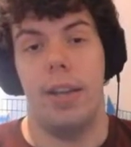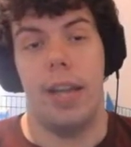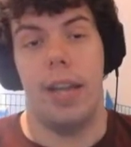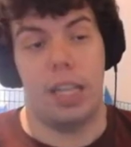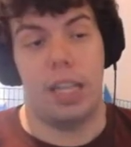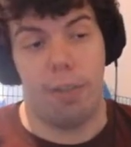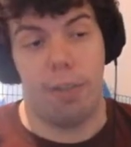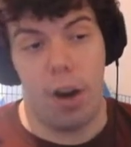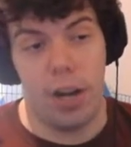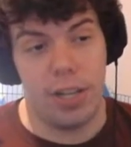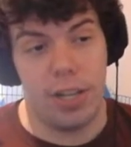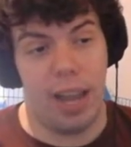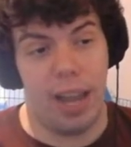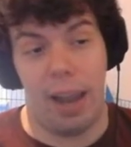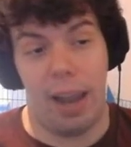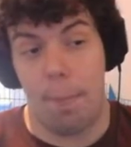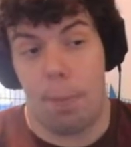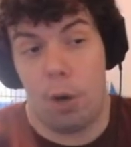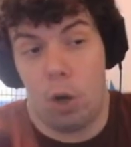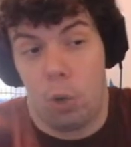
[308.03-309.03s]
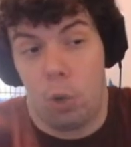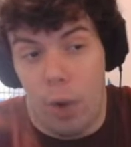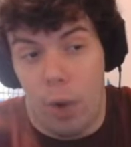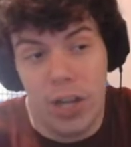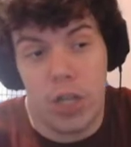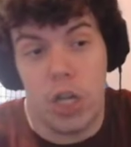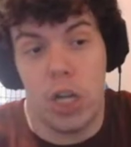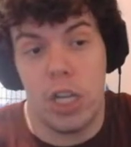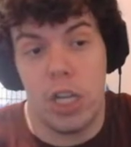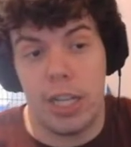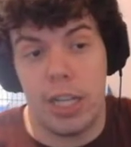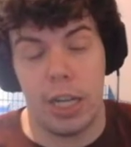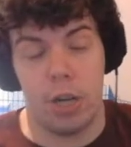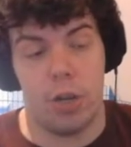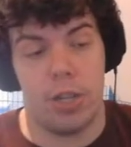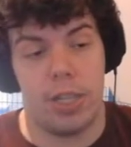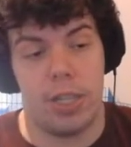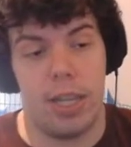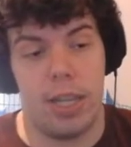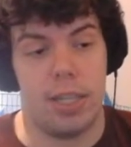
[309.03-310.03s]
as far as like a progression
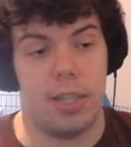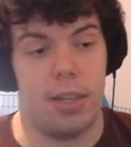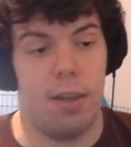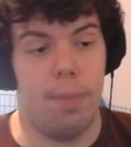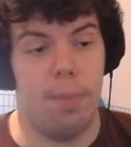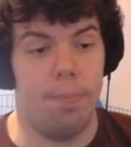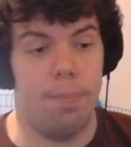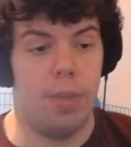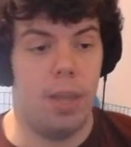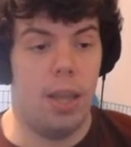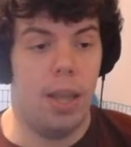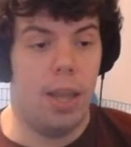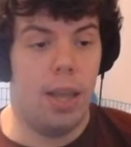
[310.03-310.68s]
tier system.